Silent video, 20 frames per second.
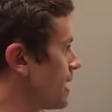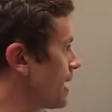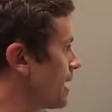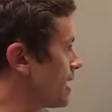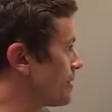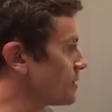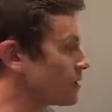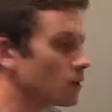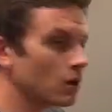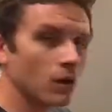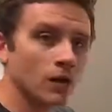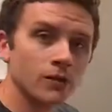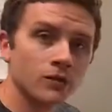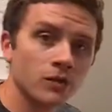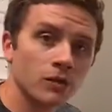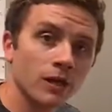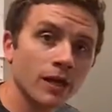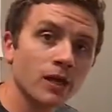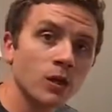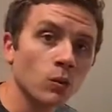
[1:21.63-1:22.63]
and then I'll
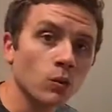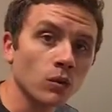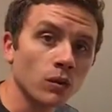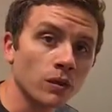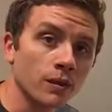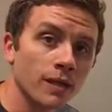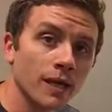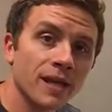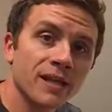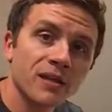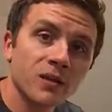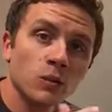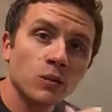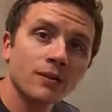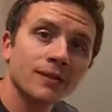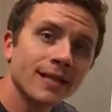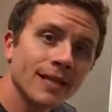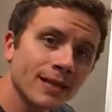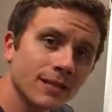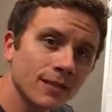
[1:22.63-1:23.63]
underline a word, and then
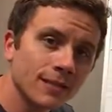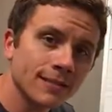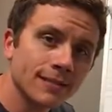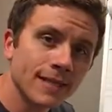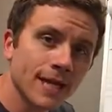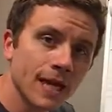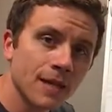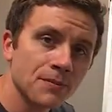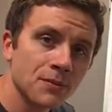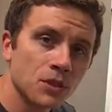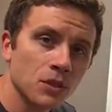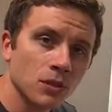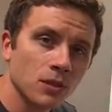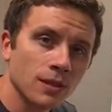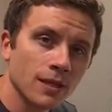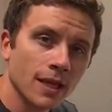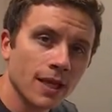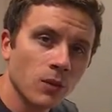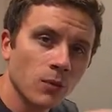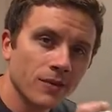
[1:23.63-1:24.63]
we'll take a little time to
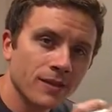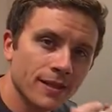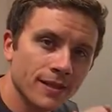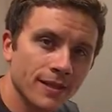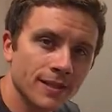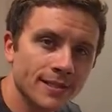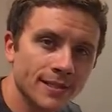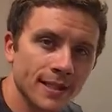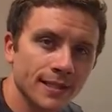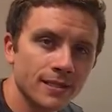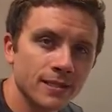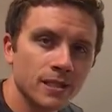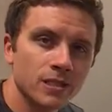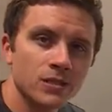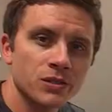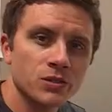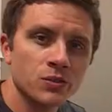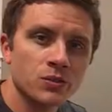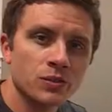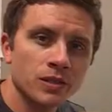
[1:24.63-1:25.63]
look at within the
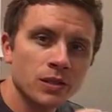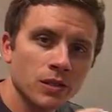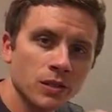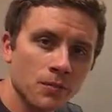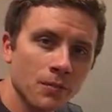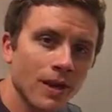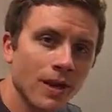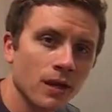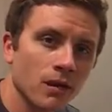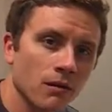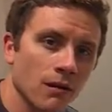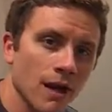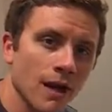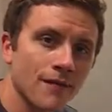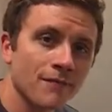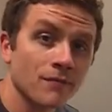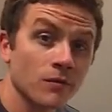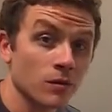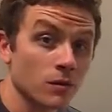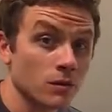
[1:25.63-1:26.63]
sentence, within the
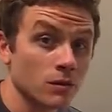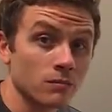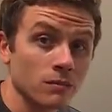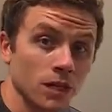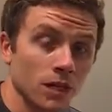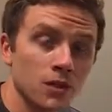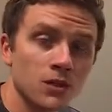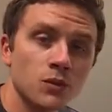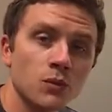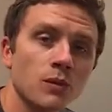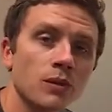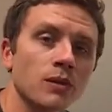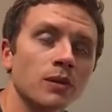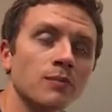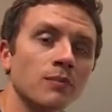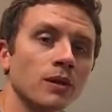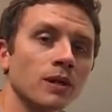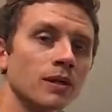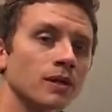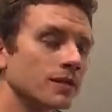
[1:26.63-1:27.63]
paragraph, or elsewhere in the
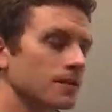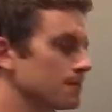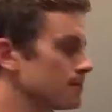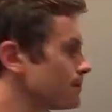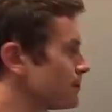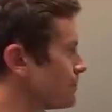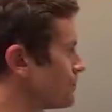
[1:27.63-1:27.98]
book.